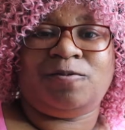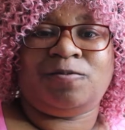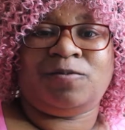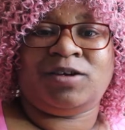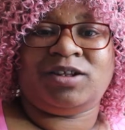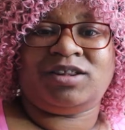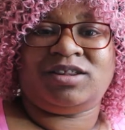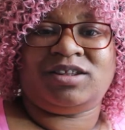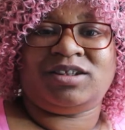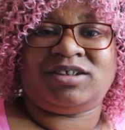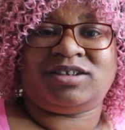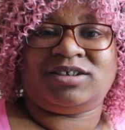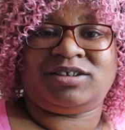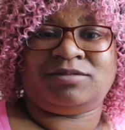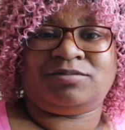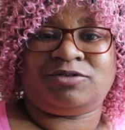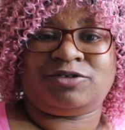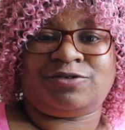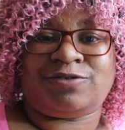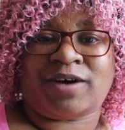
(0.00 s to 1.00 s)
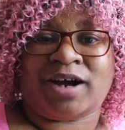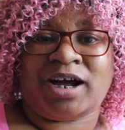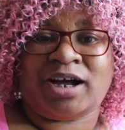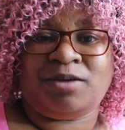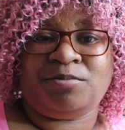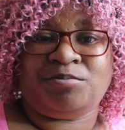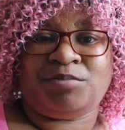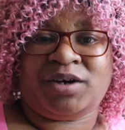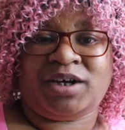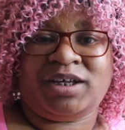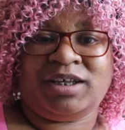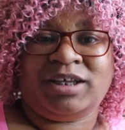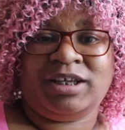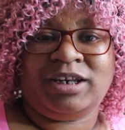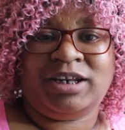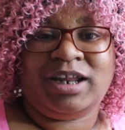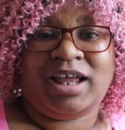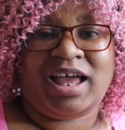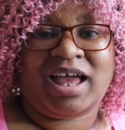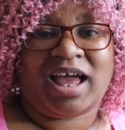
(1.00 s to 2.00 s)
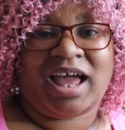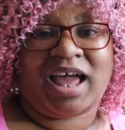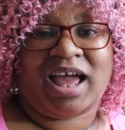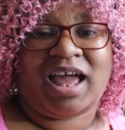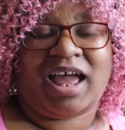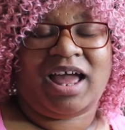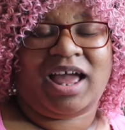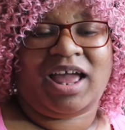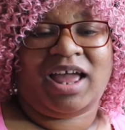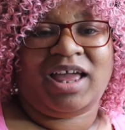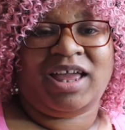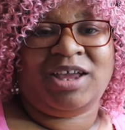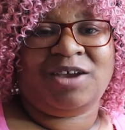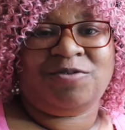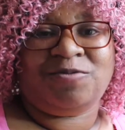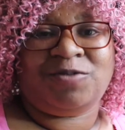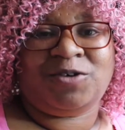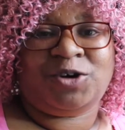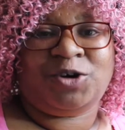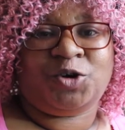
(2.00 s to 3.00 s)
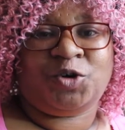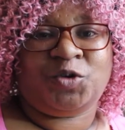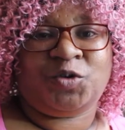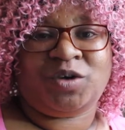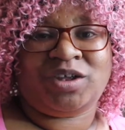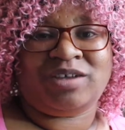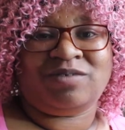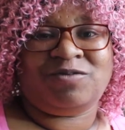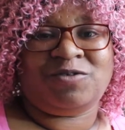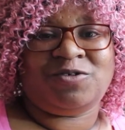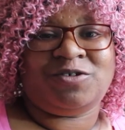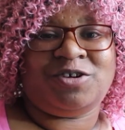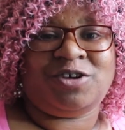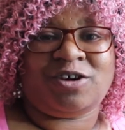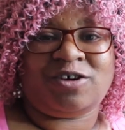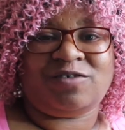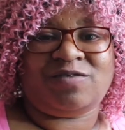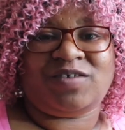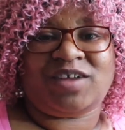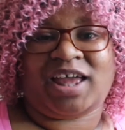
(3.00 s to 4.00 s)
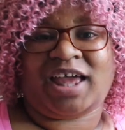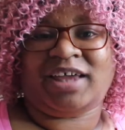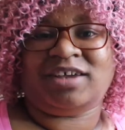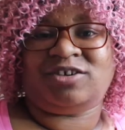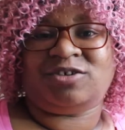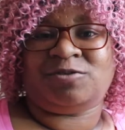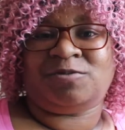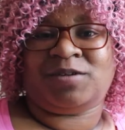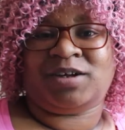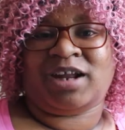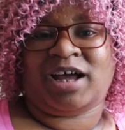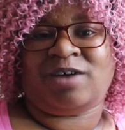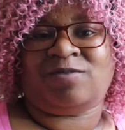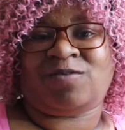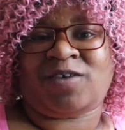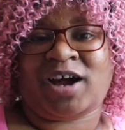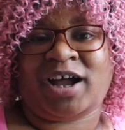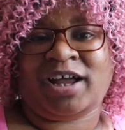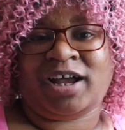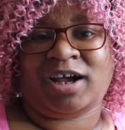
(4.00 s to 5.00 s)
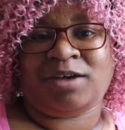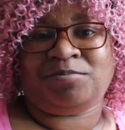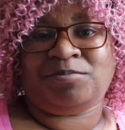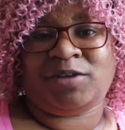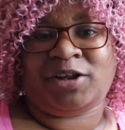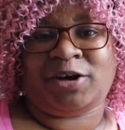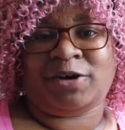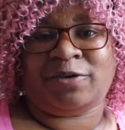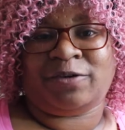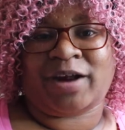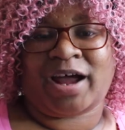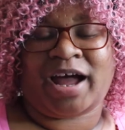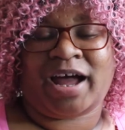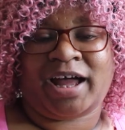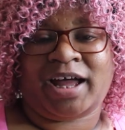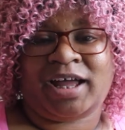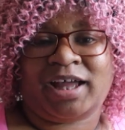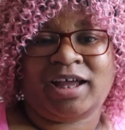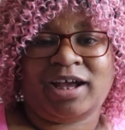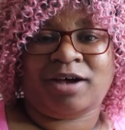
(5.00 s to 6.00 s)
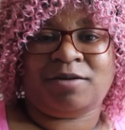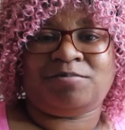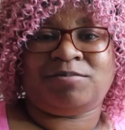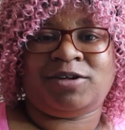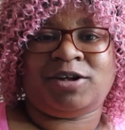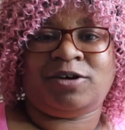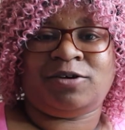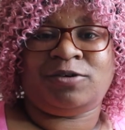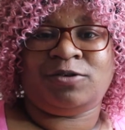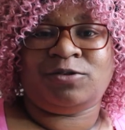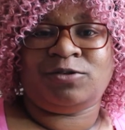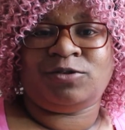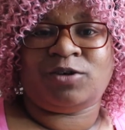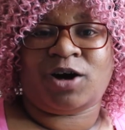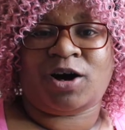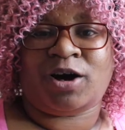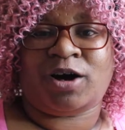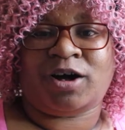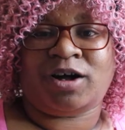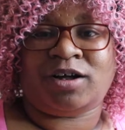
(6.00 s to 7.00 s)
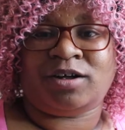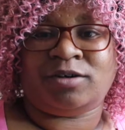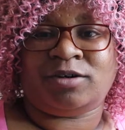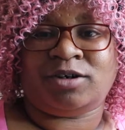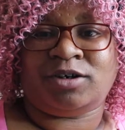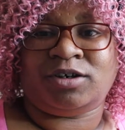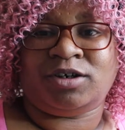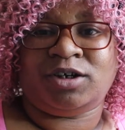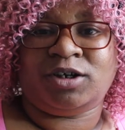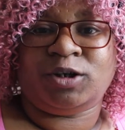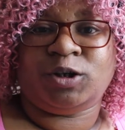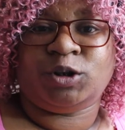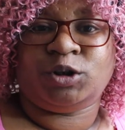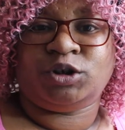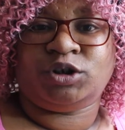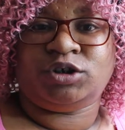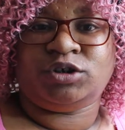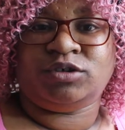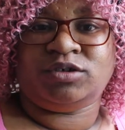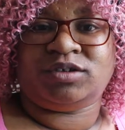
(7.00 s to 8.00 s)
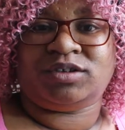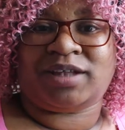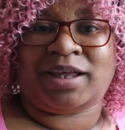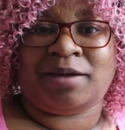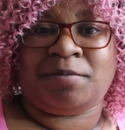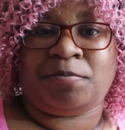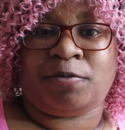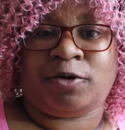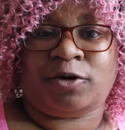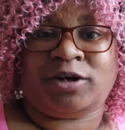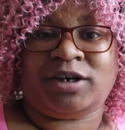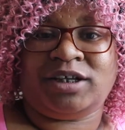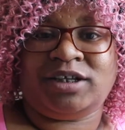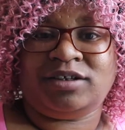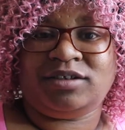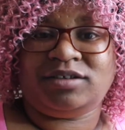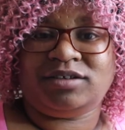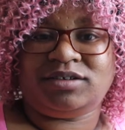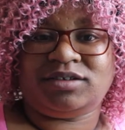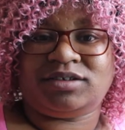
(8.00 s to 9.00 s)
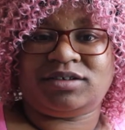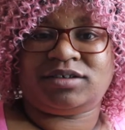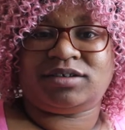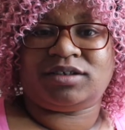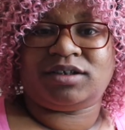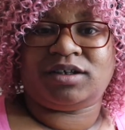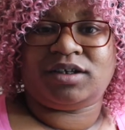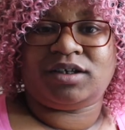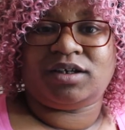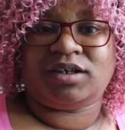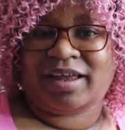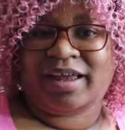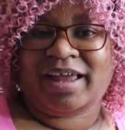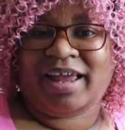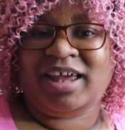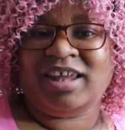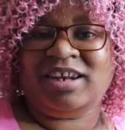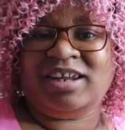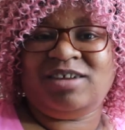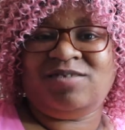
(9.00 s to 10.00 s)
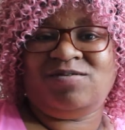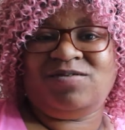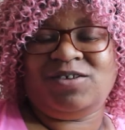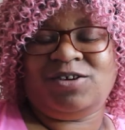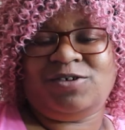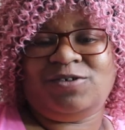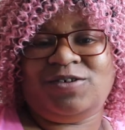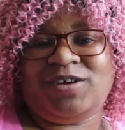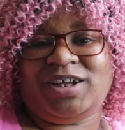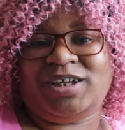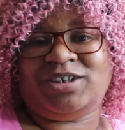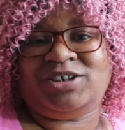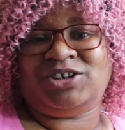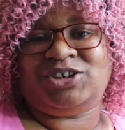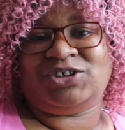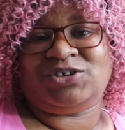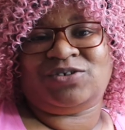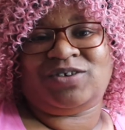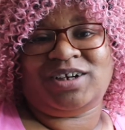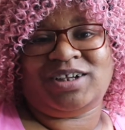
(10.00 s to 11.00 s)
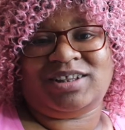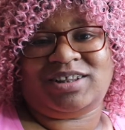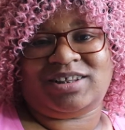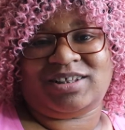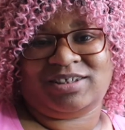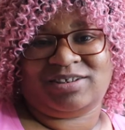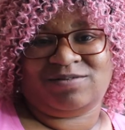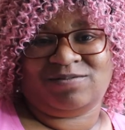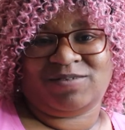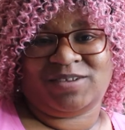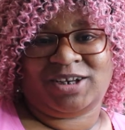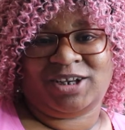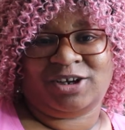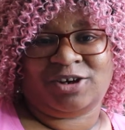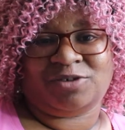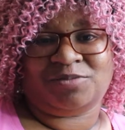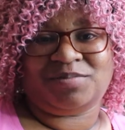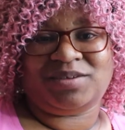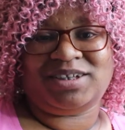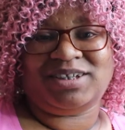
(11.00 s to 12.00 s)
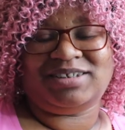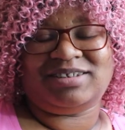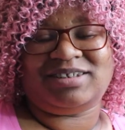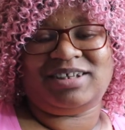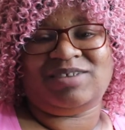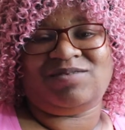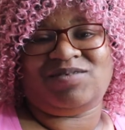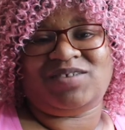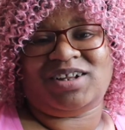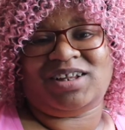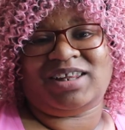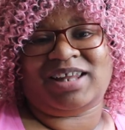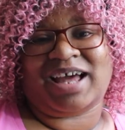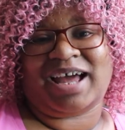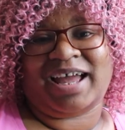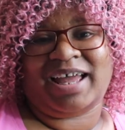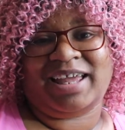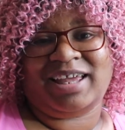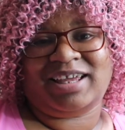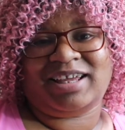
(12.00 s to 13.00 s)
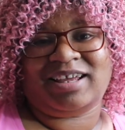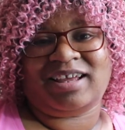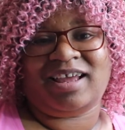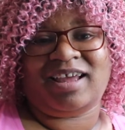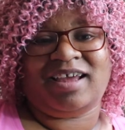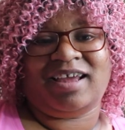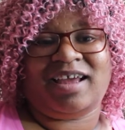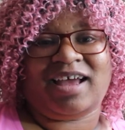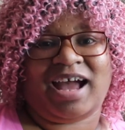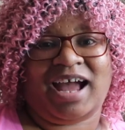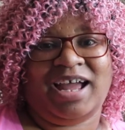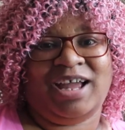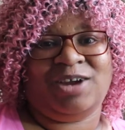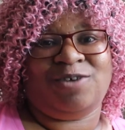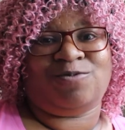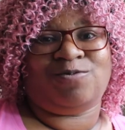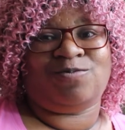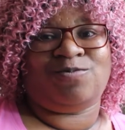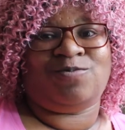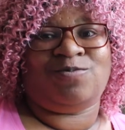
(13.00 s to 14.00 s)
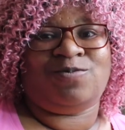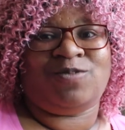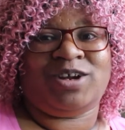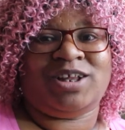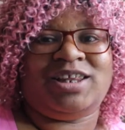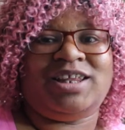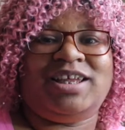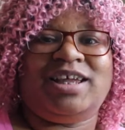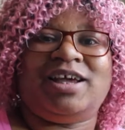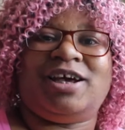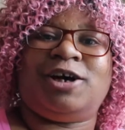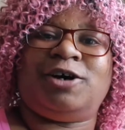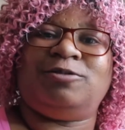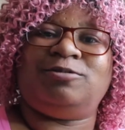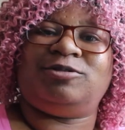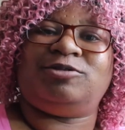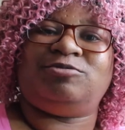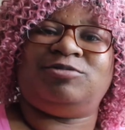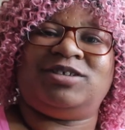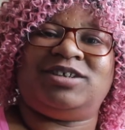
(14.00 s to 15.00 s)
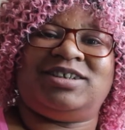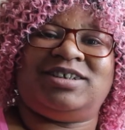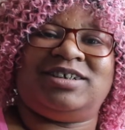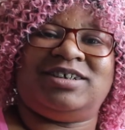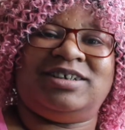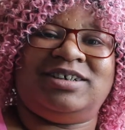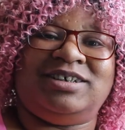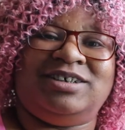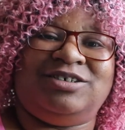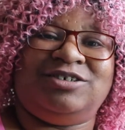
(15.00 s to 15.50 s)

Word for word: with the subscribe button, it will give you notification whenever I upload. I upload on Tuesday mornings. And if you enjoyed this video, please give it a like. It really helps with the